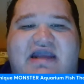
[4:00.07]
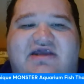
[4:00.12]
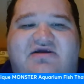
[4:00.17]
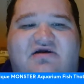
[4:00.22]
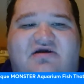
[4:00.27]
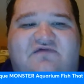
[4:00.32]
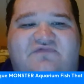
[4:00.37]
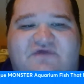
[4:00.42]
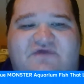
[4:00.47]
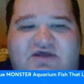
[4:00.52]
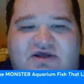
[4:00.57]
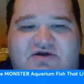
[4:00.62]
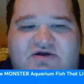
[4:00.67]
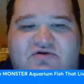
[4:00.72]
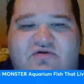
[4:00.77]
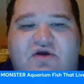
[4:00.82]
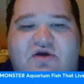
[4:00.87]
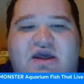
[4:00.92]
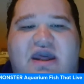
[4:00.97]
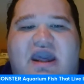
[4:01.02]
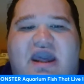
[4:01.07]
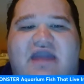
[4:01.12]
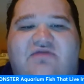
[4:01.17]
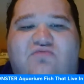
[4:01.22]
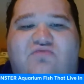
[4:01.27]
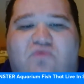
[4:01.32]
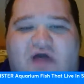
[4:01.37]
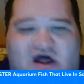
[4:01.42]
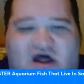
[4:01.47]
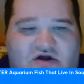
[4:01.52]
your view
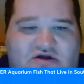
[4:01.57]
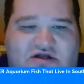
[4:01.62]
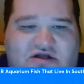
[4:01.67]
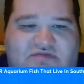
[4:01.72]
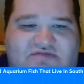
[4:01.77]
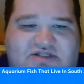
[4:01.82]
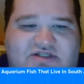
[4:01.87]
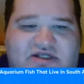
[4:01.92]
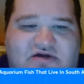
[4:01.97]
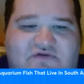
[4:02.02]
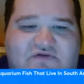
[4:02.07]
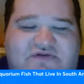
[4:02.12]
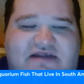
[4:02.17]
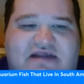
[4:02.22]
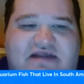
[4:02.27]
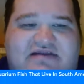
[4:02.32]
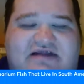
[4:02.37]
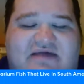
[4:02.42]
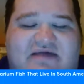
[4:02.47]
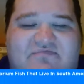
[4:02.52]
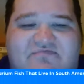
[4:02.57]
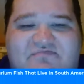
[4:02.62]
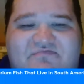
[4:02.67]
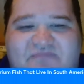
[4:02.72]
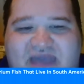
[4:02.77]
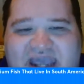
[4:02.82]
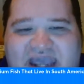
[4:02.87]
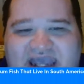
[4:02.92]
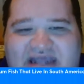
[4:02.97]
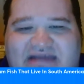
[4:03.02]
and welcome to this
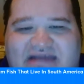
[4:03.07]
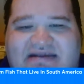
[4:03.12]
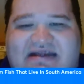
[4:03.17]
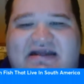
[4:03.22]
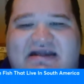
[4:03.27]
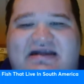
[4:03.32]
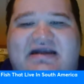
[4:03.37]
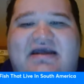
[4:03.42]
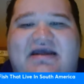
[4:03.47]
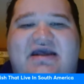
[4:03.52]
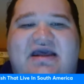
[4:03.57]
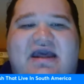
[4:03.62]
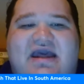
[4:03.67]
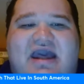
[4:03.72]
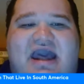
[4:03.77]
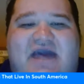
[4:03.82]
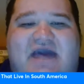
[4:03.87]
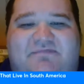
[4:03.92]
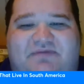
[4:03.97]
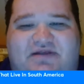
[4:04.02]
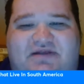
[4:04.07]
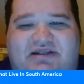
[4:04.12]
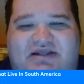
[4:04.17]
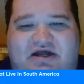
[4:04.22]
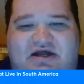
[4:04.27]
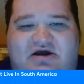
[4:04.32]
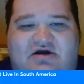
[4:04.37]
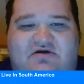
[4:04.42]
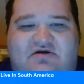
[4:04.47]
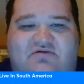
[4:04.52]
amazing
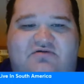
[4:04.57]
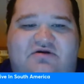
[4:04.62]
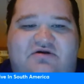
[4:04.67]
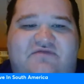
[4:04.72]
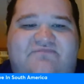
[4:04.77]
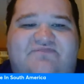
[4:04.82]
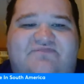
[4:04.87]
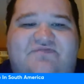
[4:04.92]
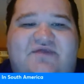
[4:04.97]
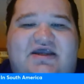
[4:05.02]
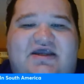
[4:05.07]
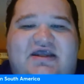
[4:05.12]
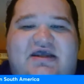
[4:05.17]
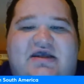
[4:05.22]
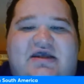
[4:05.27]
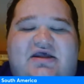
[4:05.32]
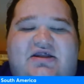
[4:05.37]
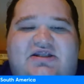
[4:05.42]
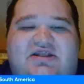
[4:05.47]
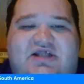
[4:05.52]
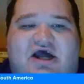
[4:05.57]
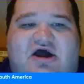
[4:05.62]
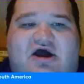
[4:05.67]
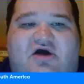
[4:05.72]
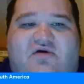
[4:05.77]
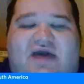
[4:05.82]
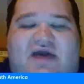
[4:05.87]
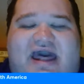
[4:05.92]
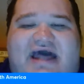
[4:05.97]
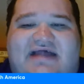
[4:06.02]
episode.
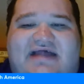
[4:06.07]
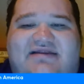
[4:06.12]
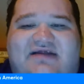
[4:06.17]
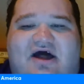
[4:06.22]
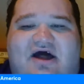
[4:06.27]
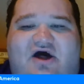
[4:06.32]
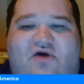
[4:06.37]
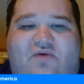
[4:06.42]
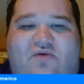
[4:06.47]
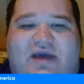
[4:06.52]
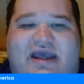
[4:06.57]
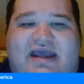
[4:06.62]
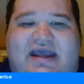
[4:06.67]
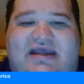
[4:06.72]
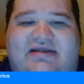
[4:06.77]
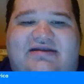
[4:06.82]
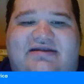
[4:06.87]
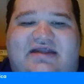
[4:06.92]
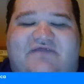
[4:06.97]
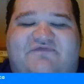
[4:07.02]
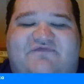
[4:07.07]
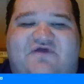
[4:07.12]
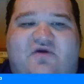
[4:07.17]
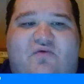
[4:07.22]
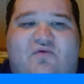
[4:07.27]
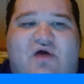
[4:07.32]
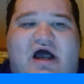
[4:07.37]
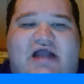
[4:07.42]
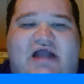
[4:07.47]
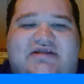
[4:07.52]
So, as always, if you're
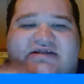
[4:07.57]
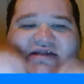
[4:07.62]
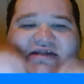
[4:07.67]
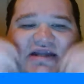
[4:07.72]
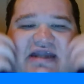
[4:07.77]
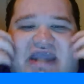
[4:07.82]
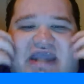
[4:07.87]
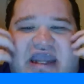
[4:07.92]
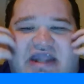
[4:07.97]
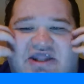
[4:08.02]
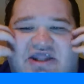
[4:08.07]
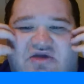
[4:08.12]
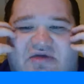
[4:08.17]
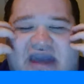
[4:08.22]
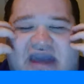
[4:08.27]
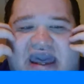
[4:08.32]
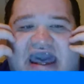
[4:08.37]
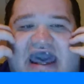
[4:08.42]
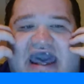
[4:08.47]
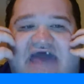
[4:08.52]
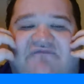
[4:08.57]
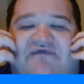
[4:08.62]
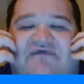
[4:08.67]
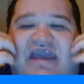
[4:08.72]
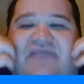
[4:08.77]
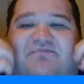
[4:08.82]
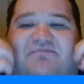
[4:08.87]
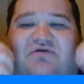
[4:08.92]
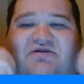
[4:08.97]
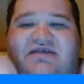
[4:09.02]
watching and you have
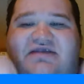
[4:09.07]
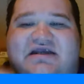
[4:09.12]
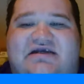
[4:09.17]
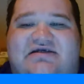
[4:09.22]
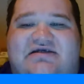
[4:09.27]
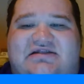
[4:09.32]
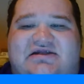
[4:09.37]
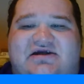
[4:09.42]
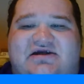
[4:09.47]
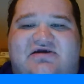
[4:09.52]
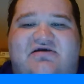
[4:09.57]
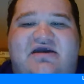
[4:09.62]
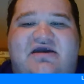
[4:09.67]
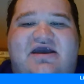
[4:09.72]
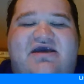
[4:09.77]
a particular